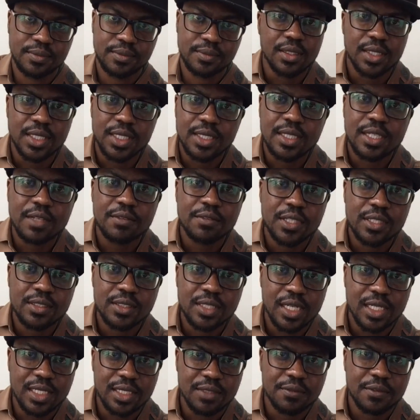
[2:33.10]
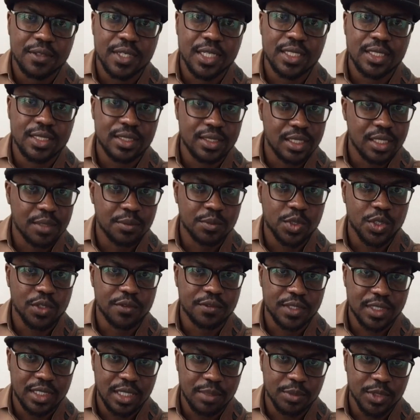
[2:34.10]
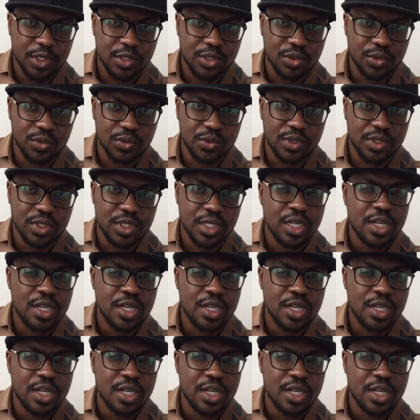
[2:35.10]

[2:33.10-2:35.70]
Intervals are defined in terms of semitones.